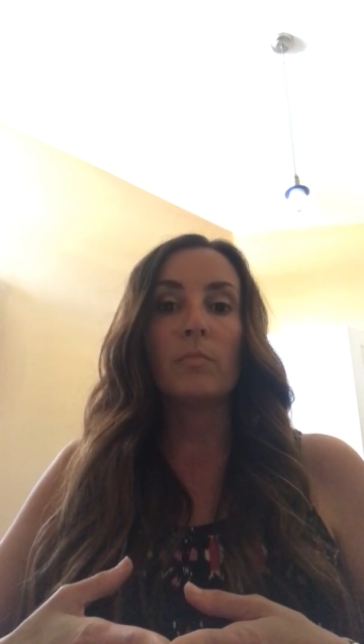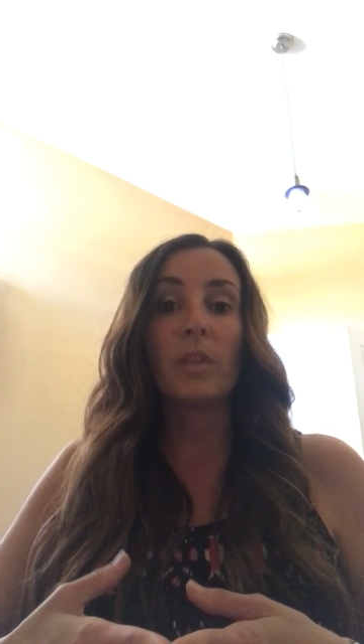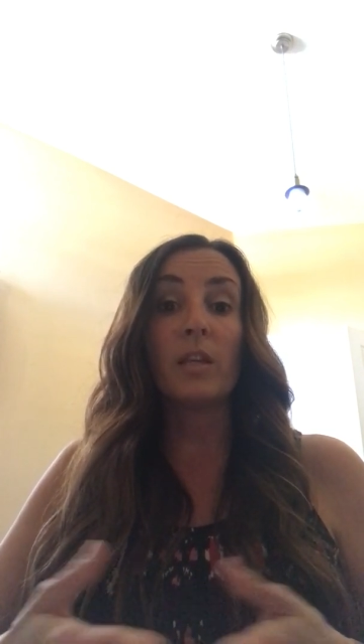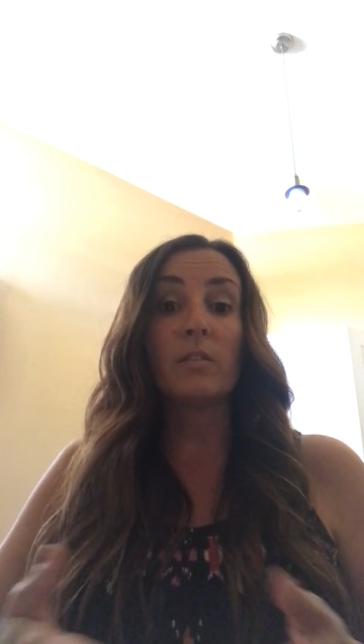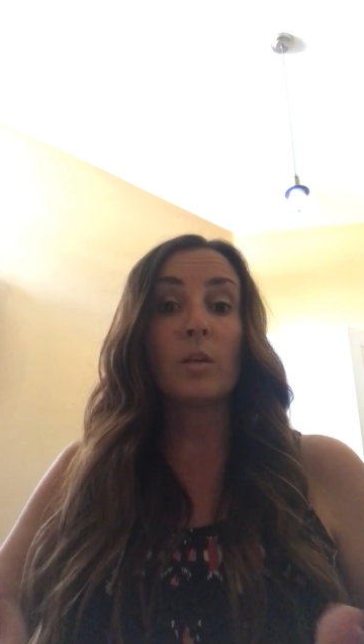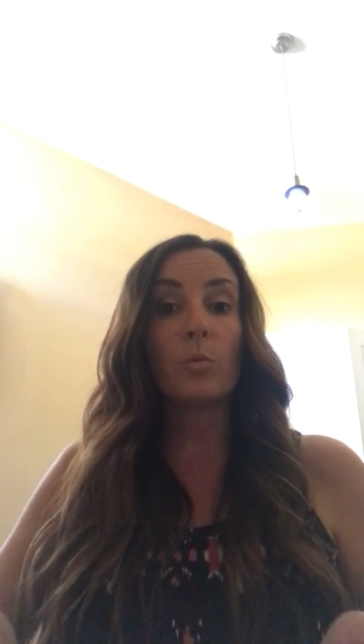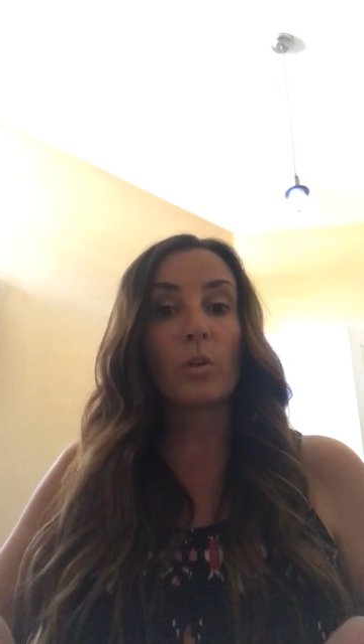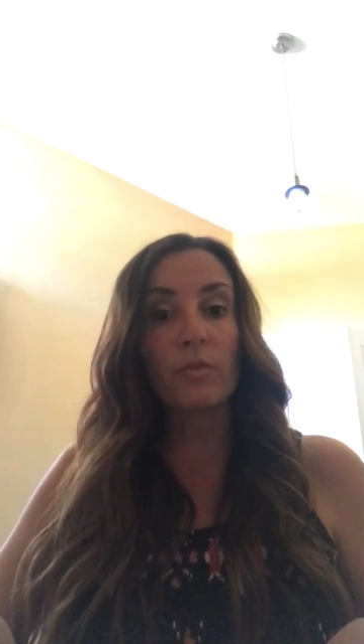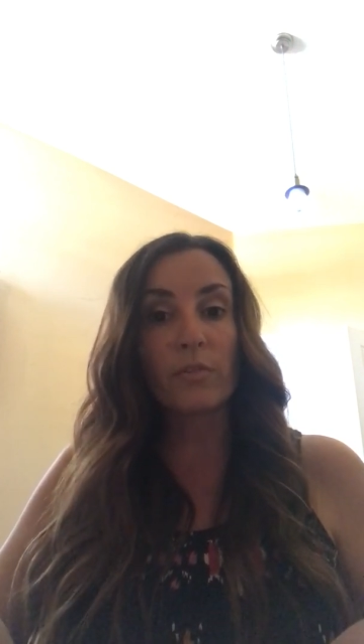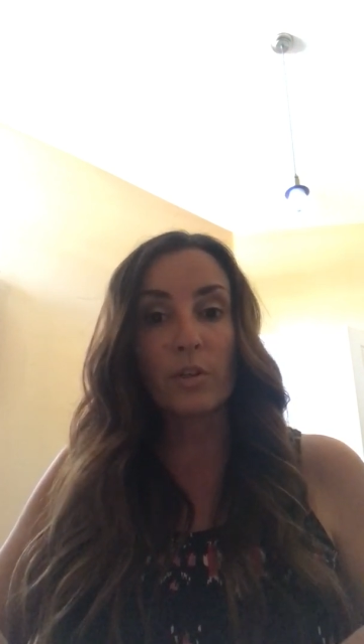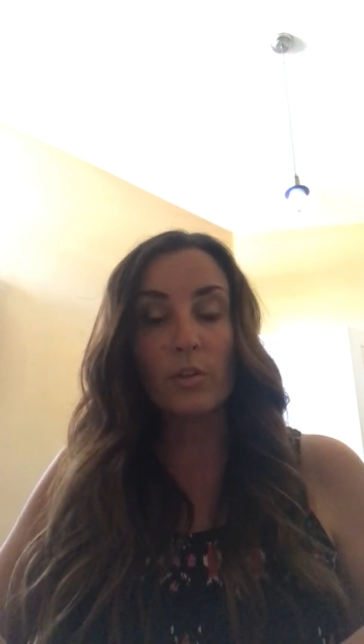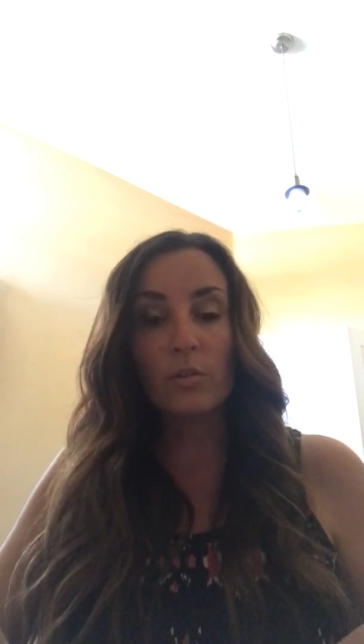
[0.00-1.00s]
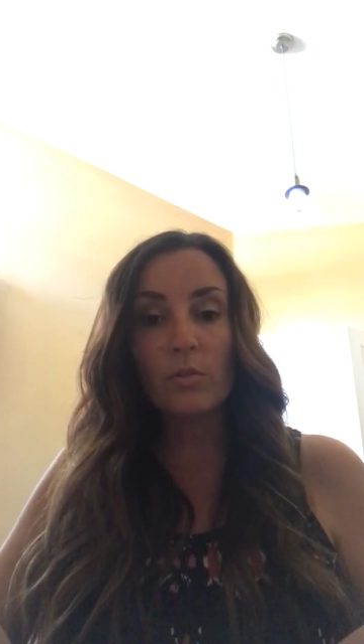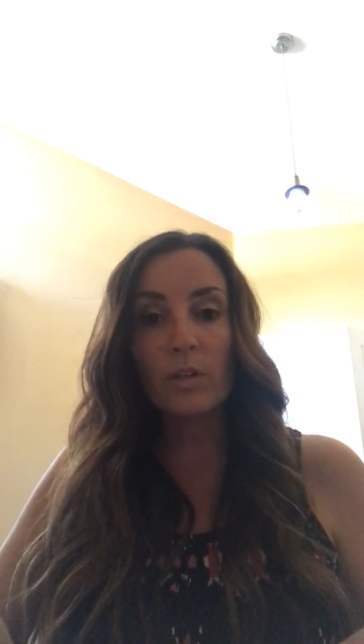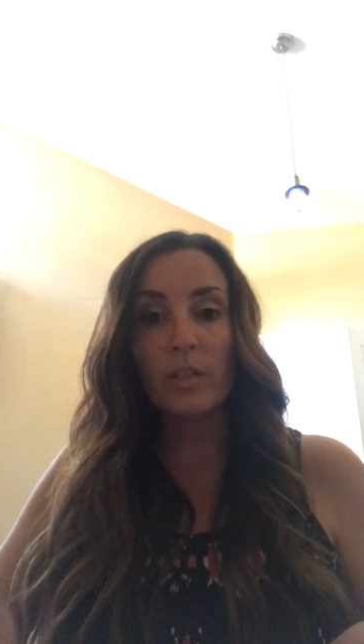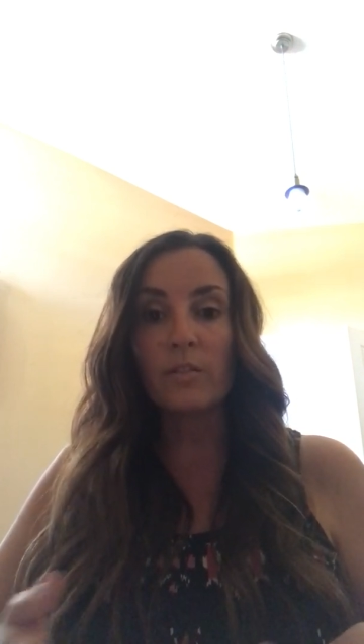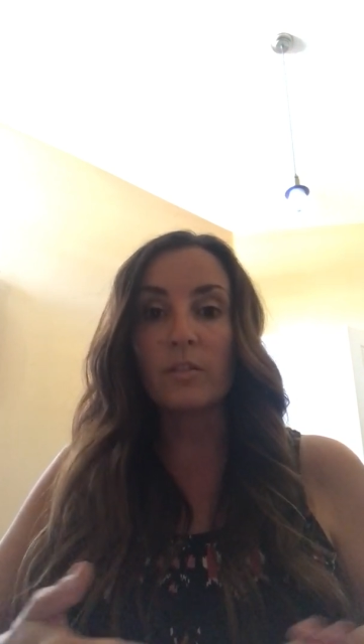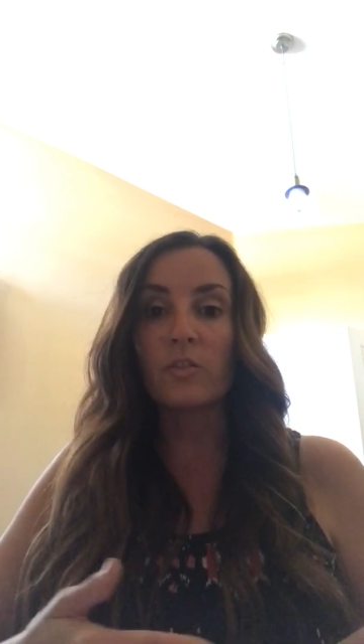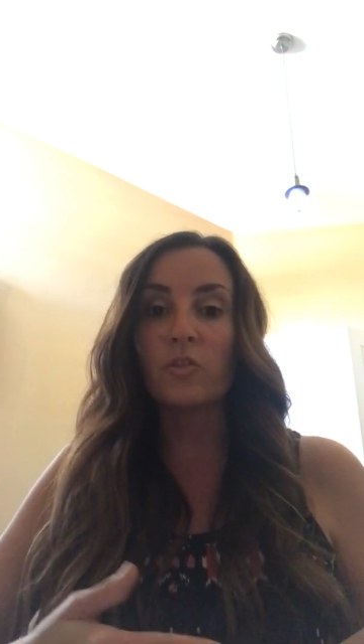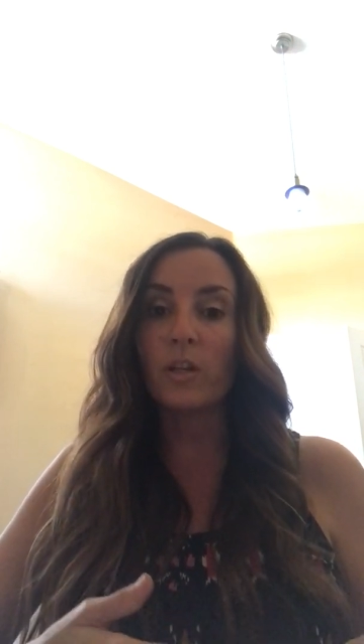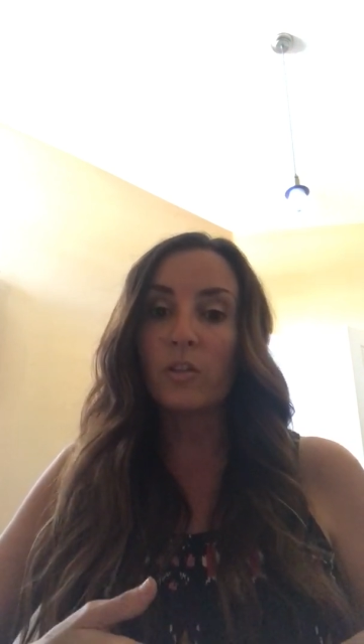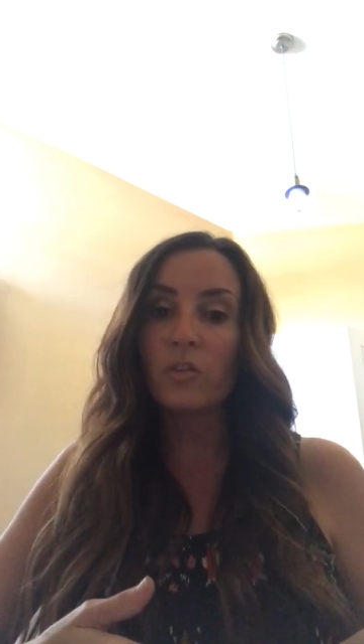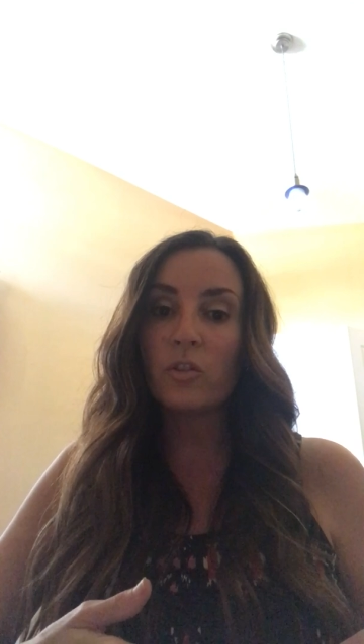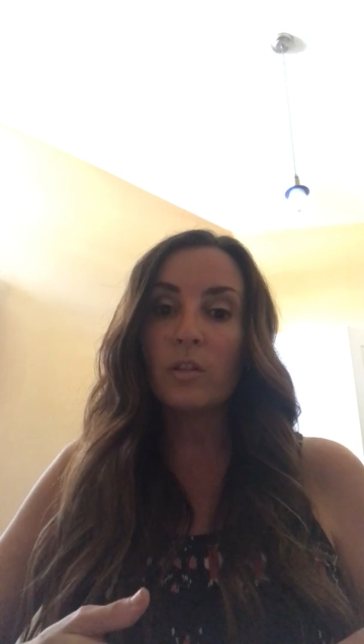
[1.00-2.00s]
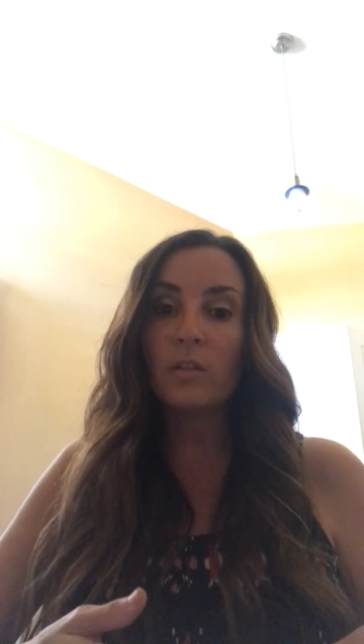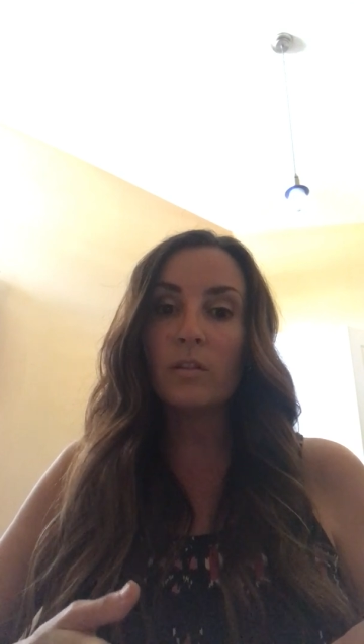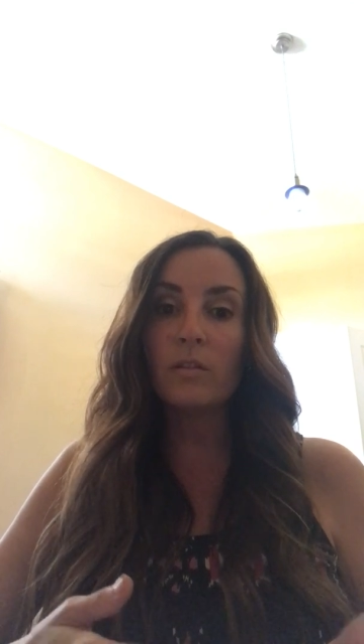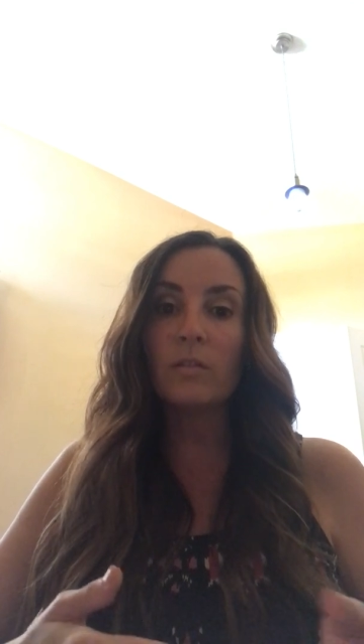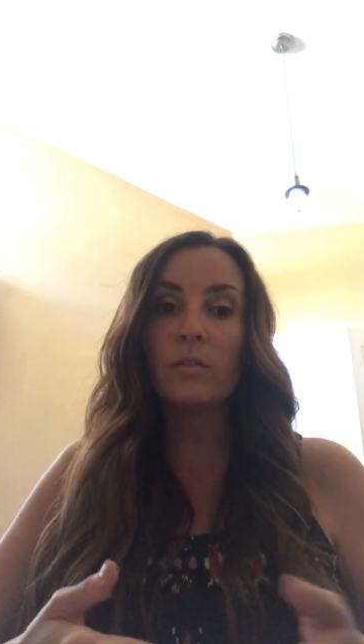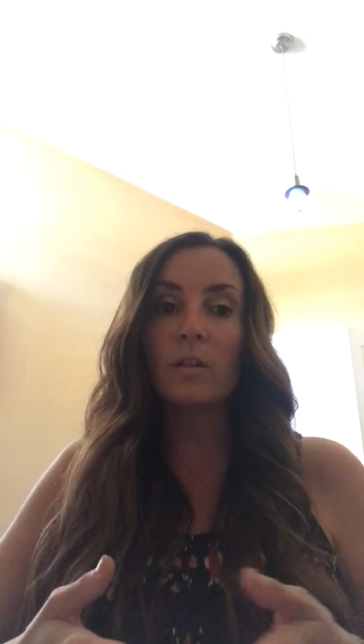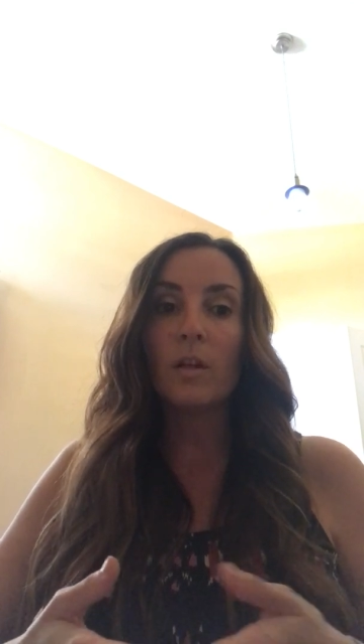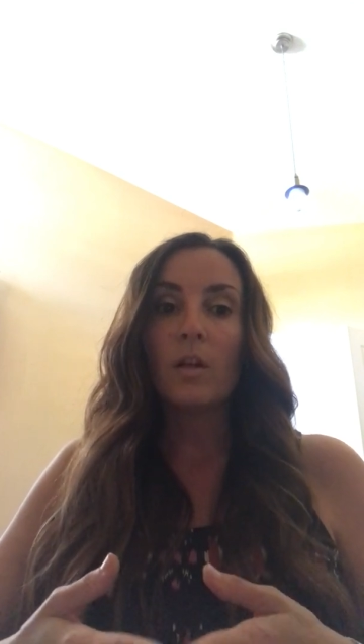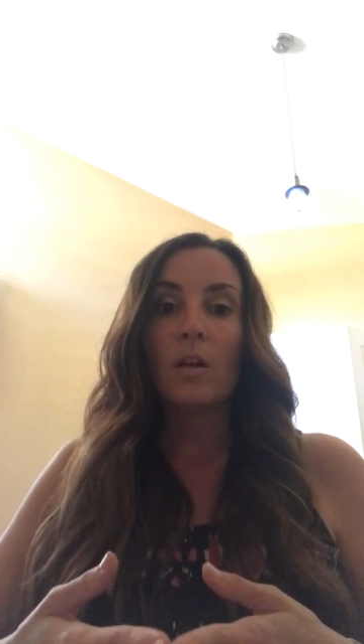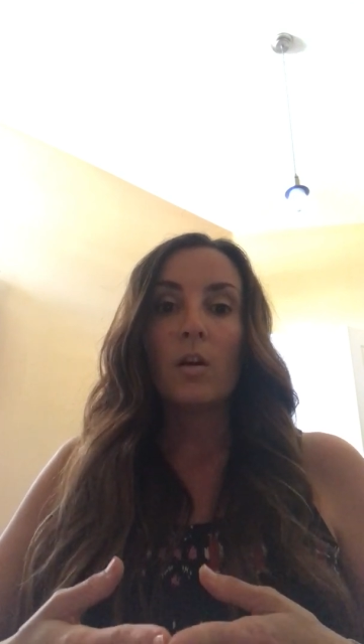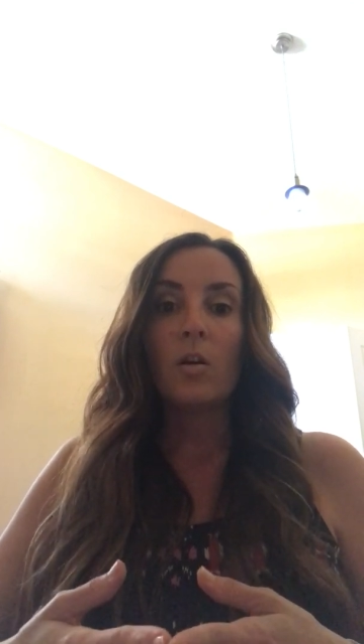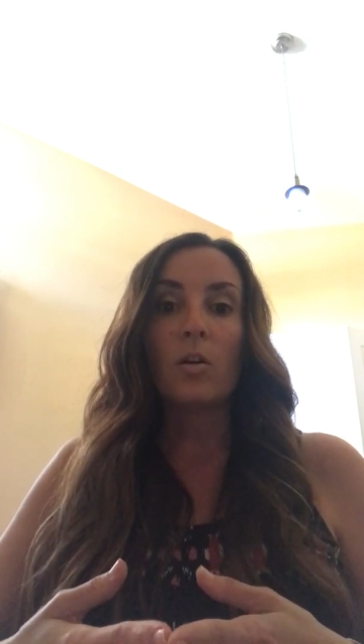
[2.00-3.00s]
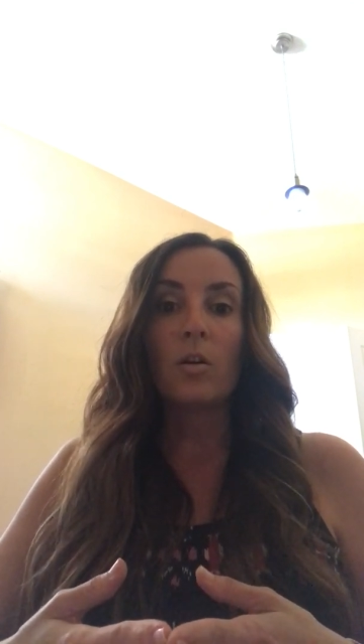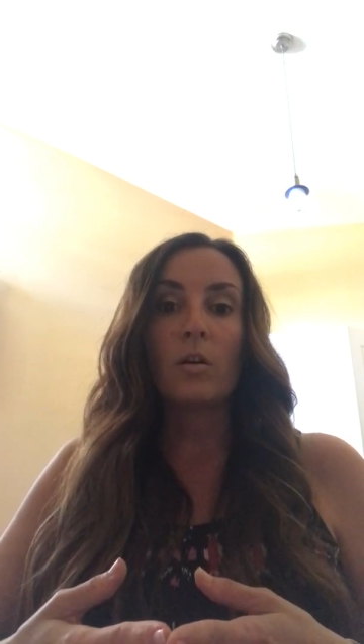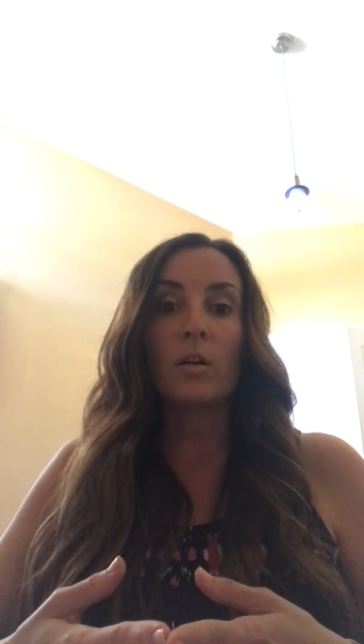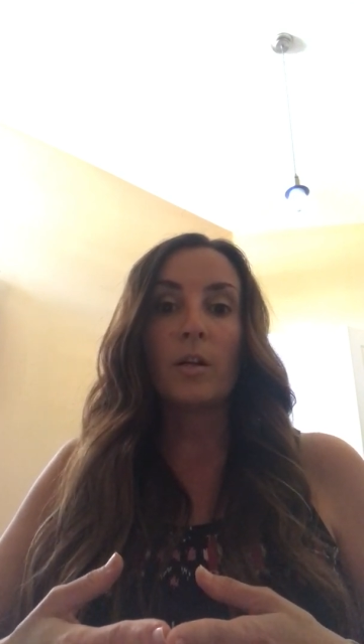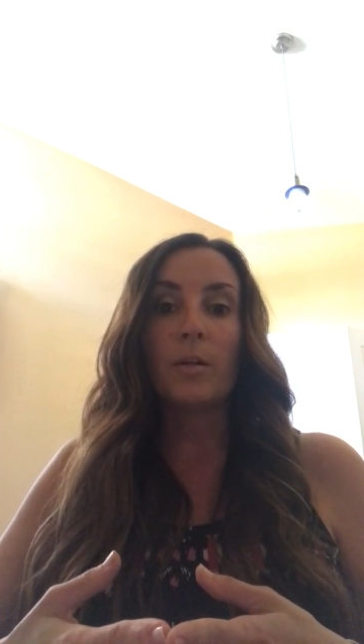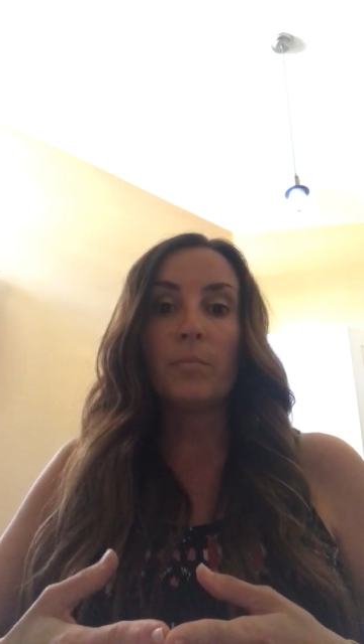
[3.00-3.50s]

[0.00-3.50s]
things that work for you, any suggestions, or